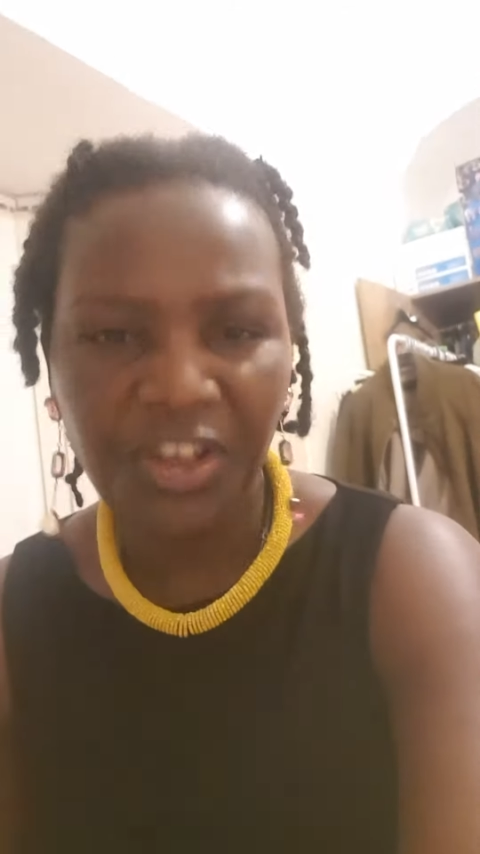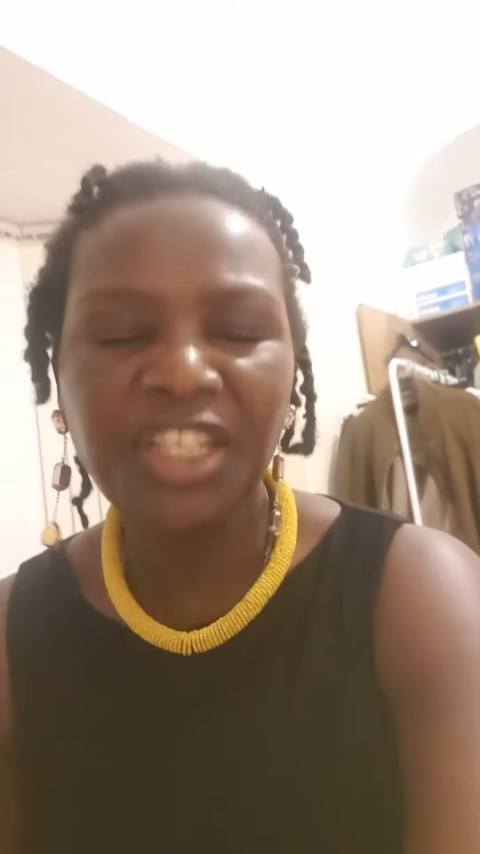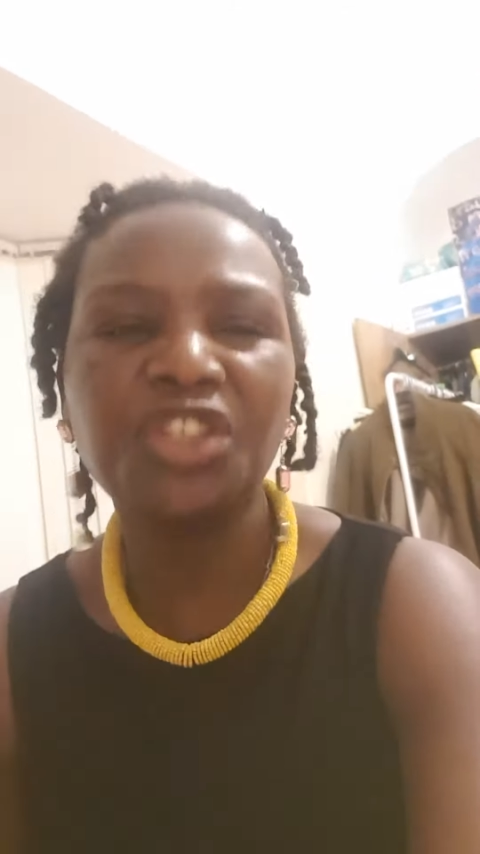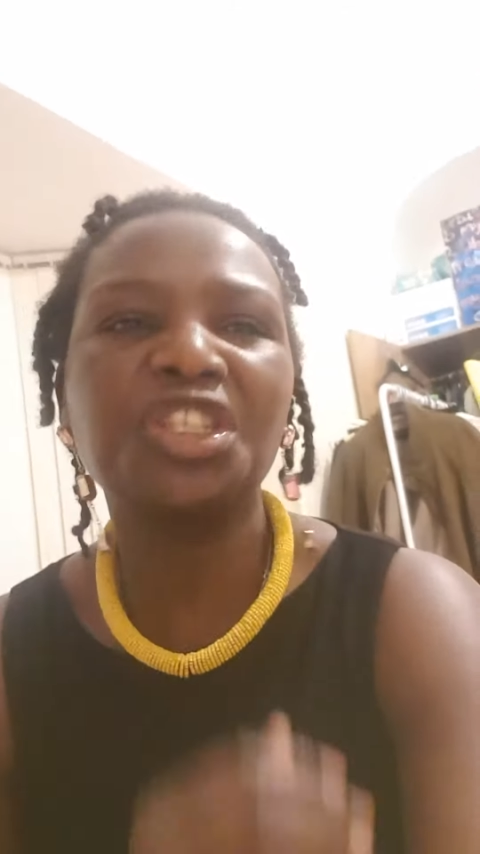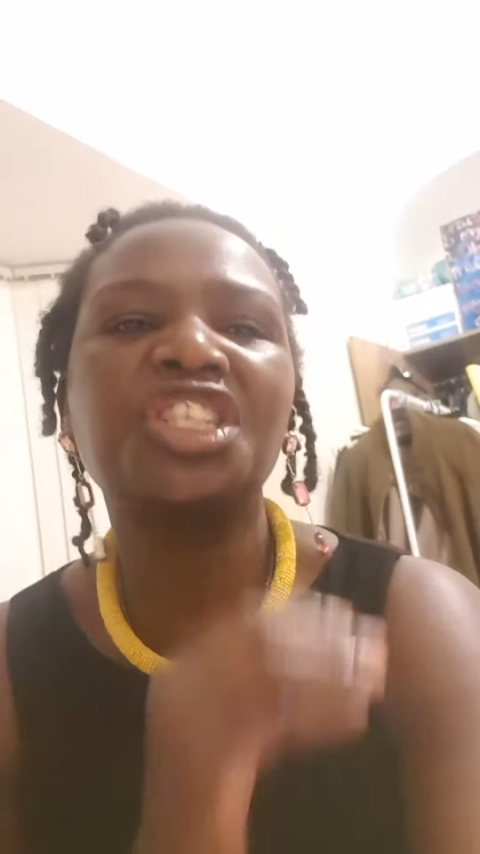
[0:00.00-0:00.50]

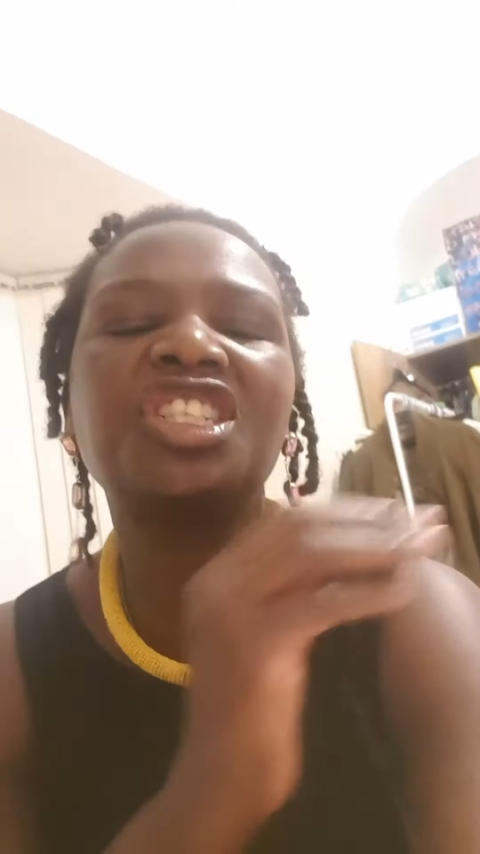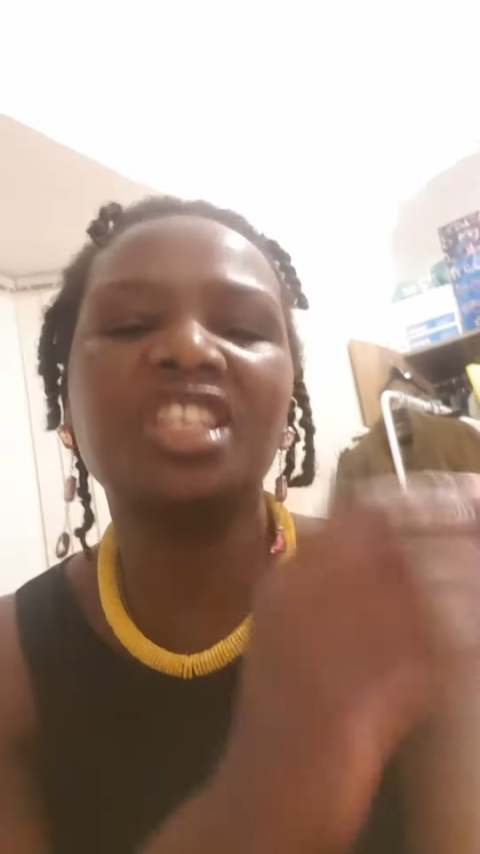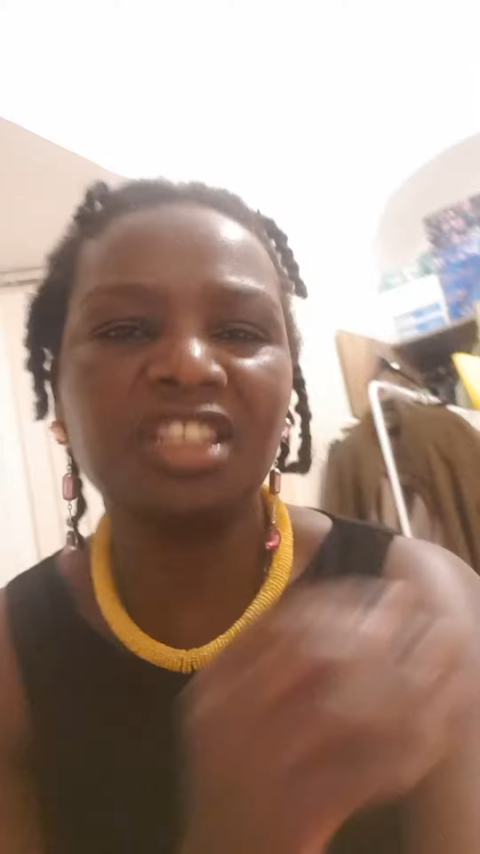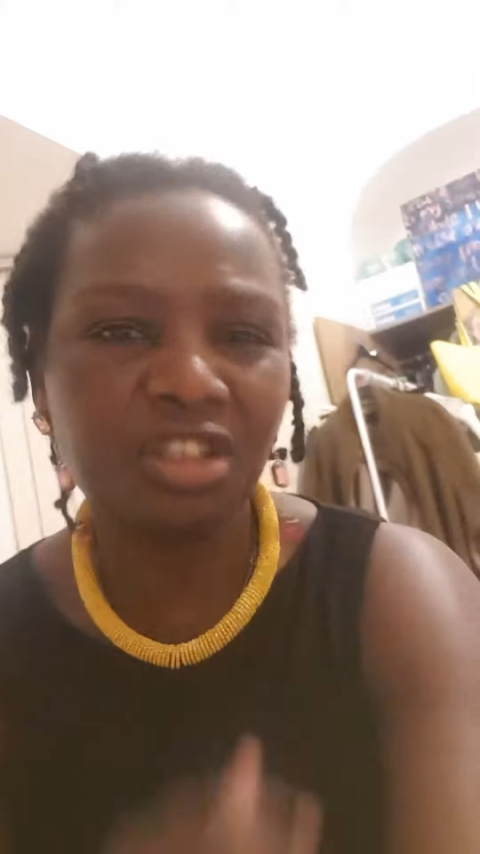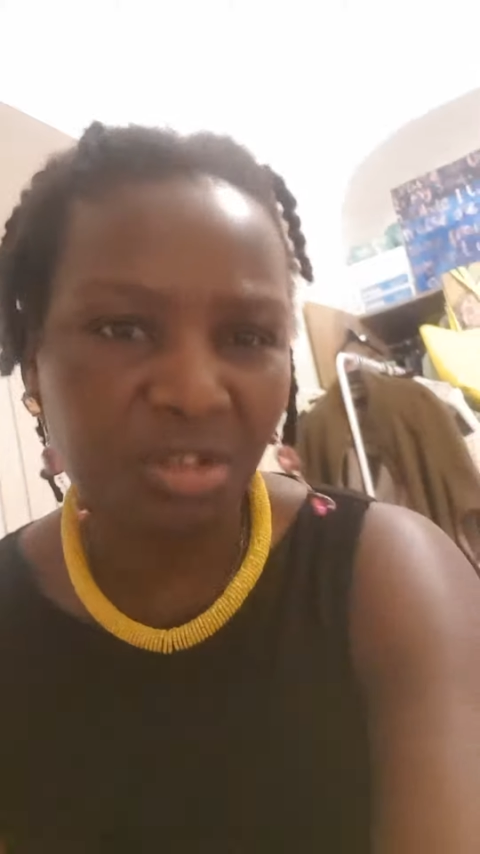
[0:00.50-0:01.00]
Feed your
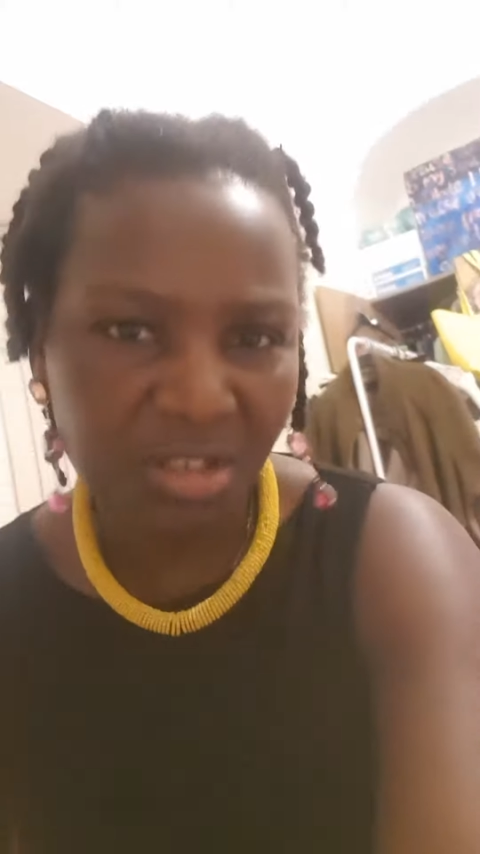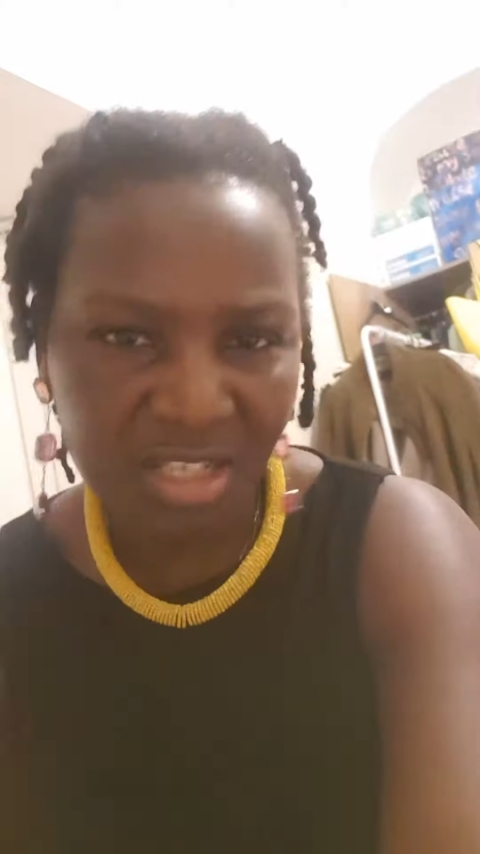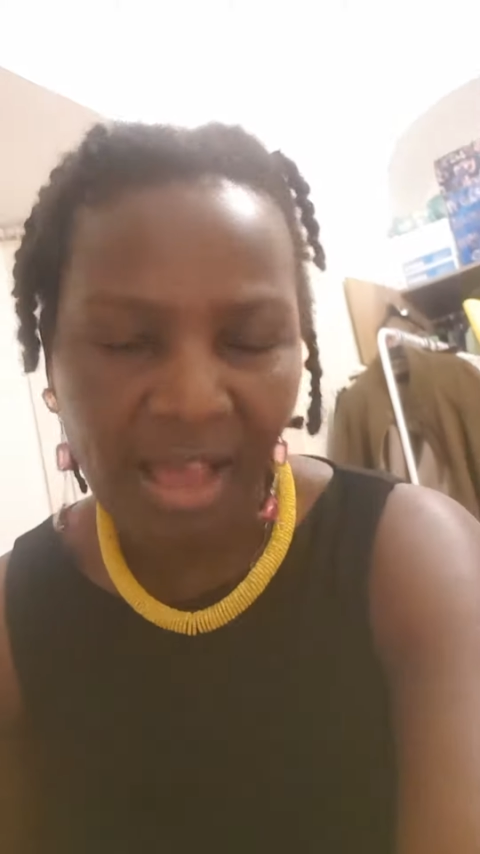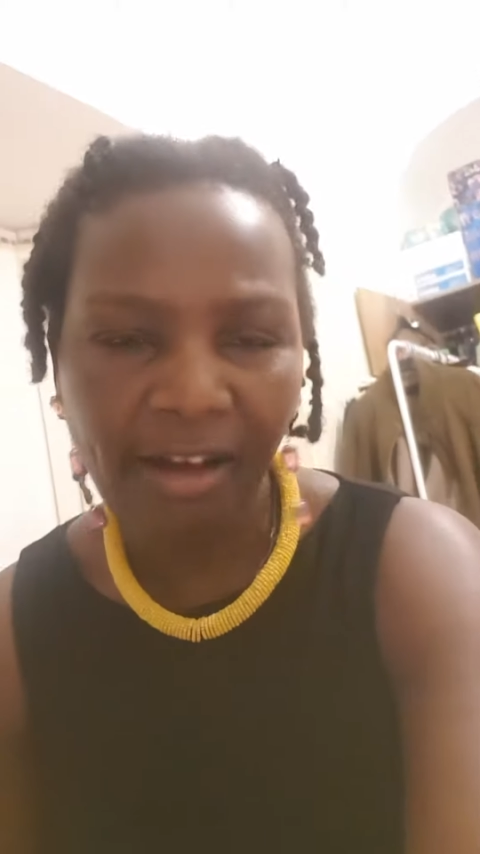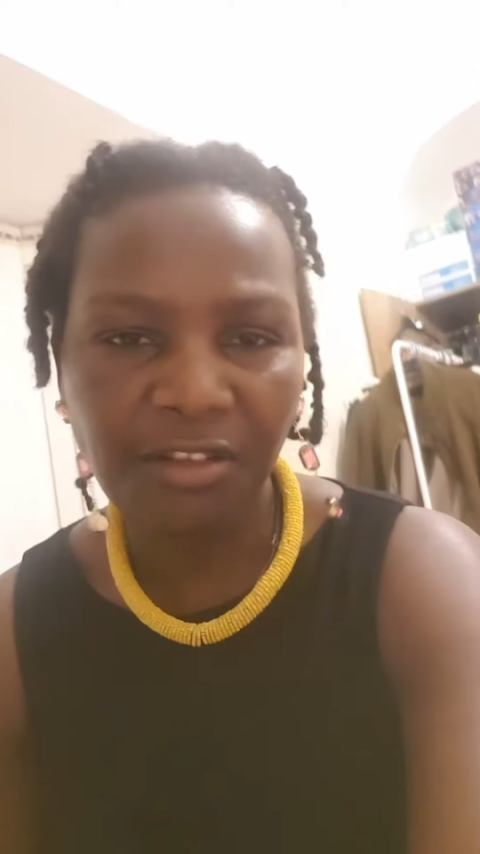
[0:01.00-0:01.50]
shit to
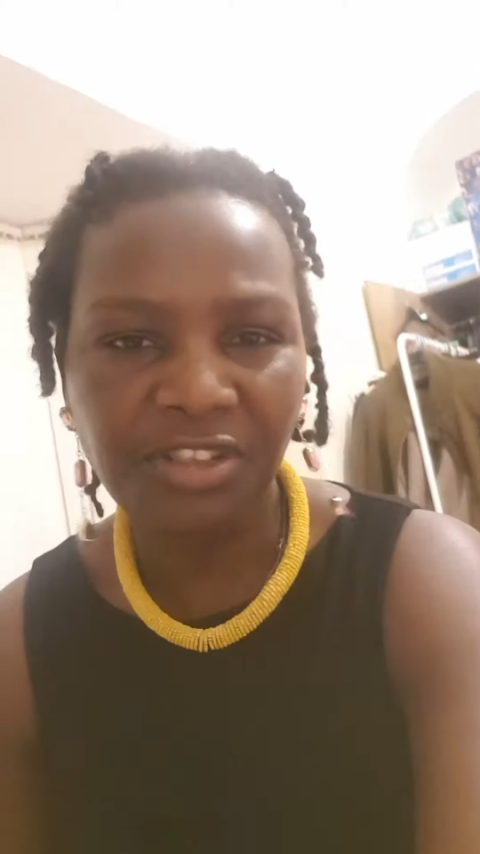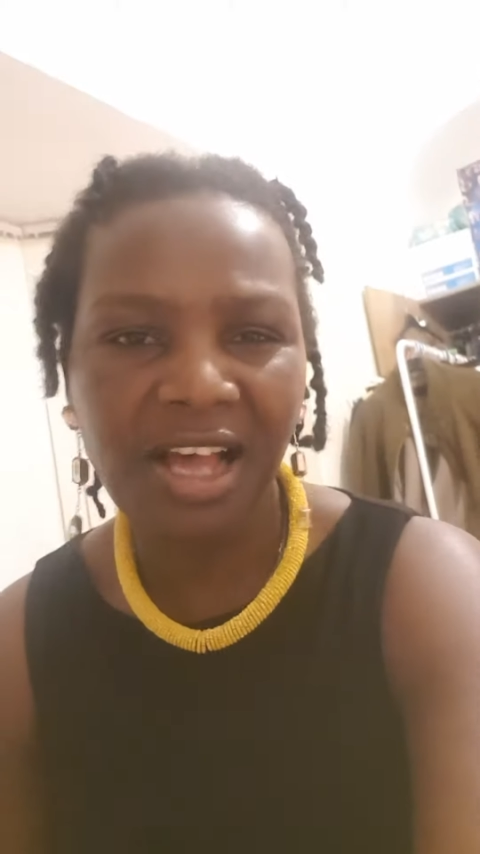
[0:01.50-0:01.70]
yourselves.